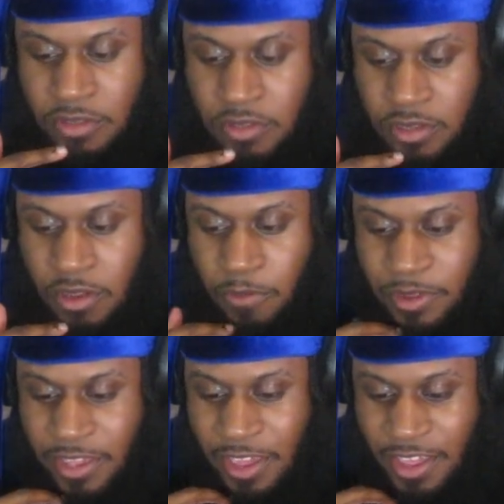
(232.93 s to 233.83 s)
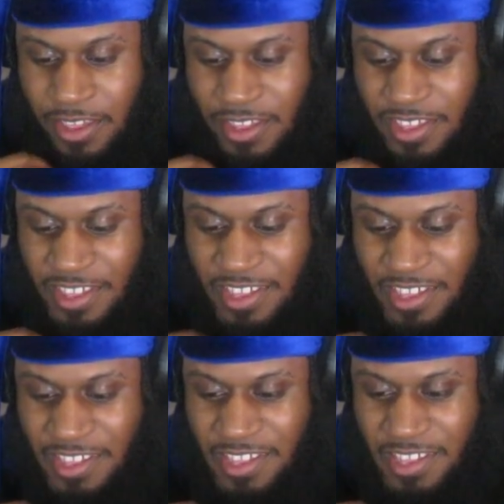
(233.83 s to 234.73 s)
though. Okay.
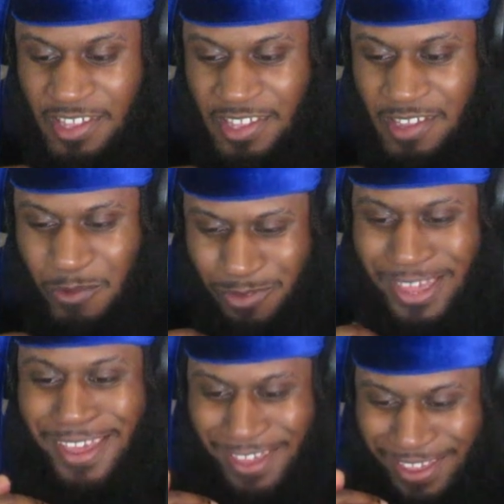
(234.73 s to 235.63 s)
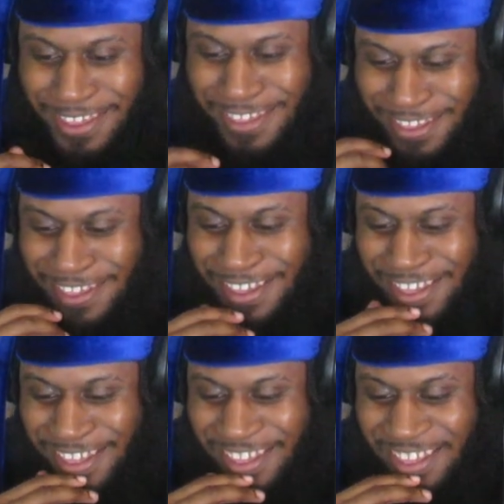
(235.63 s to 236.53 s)
Okay.
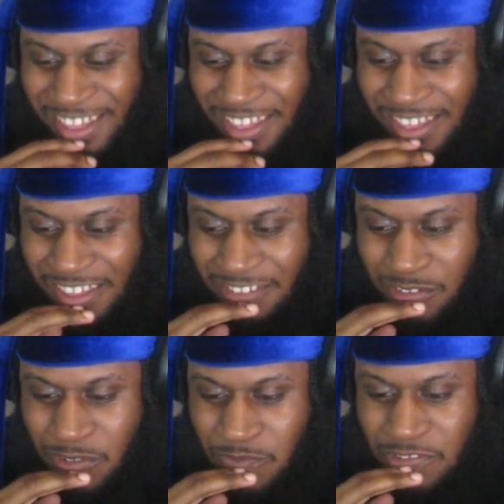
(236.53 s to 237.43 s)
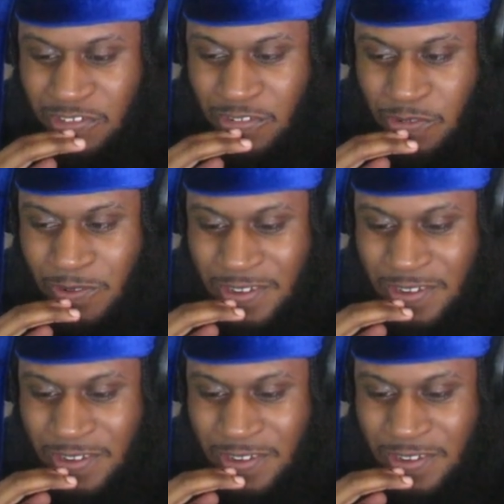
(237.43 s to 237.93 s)
Two for two.